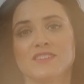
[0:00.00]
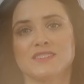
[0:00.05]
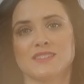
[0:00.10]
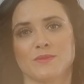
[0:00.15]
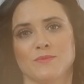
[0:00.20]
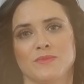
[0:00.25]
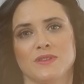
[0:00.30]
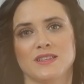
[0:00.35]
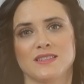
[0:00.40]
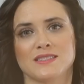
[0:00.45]
the
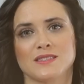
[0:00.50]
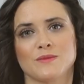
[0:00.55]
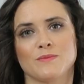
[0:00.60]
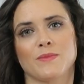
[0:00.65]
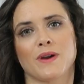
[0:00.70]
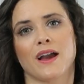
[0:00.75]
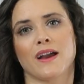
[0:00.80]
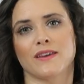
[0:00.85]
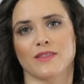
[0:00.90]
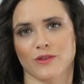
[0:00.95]
symbolism
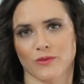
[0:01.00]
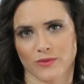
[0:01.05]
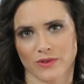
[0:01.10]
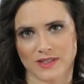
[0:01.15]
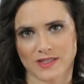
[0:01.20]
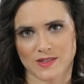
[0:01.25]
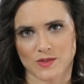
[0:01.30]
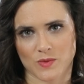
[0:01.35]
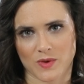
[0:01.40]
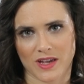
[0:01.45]
behind the
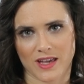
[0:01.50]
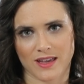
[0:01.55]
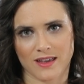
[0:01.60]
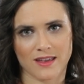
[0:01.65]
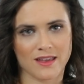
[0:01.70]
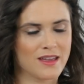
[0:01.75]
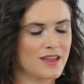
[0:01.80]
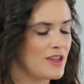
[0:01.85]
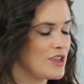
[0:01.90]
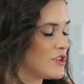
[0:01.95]
Reese
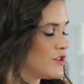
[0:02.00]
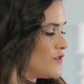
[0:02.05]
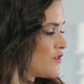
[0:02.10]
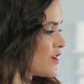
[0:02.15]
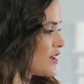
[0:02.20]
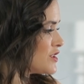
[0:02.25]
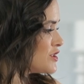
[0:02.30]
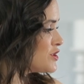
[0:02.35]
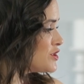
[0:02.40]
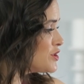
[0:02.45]
ring. You've
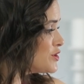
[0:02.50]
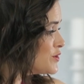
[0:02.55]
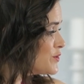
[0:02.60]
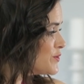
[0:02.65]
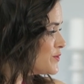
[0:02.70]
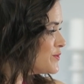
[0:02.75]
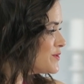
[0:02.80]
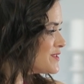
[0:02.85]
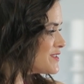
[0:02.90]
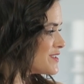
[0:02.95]
got
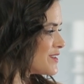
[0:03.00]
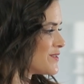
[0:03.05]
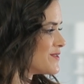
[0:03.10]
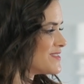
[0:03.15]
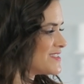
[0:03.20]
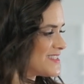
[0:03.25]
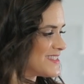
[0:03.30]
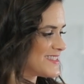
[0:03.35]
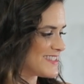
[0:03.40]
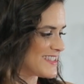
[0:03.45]
two
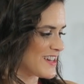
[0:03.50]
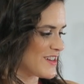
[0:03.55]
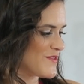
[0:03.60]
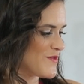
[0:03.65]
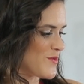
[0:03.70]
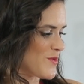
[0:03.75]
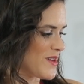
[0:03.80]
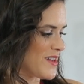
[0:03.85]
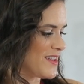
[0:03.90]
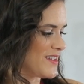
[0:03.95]
stones instead
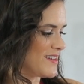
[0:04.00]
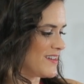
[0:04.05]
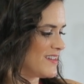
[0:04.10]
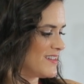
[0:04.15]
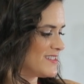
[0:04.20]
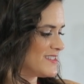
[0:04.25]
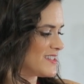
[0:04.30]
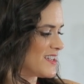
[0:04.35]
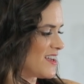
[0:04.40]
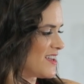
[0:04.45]
of one,
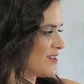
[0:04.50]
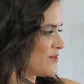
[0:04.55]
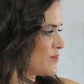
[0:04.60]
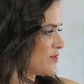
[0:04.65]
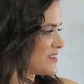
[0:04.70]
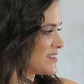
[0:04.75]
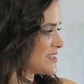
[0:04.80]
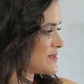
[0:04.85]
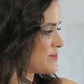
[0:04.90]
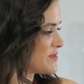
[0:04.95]
done
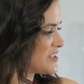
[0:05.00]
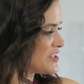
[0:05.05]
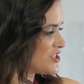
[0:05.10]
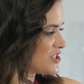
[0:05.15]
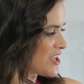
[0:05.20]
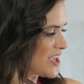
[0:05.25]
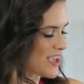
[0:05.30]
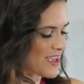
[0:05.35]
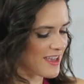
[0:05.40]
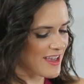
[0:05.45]
with a split
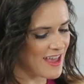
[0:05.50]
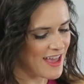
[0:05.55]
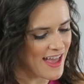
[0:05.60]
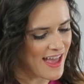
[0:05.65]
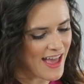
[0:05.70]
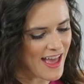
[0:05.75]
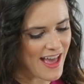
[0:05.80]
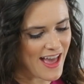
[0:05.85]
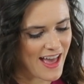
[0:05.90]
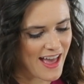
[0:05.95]
shank,
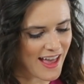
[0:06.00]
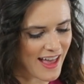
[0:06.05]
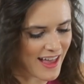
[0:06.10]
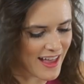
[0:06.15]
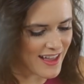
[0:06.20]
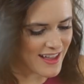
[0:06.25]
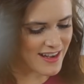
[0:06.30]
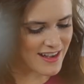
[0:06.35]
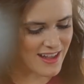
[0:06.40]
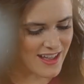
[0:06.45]

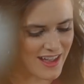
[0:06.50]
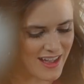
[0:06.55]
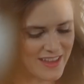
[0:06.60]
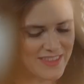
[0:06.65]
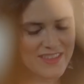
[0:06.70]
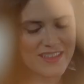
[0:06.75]
and I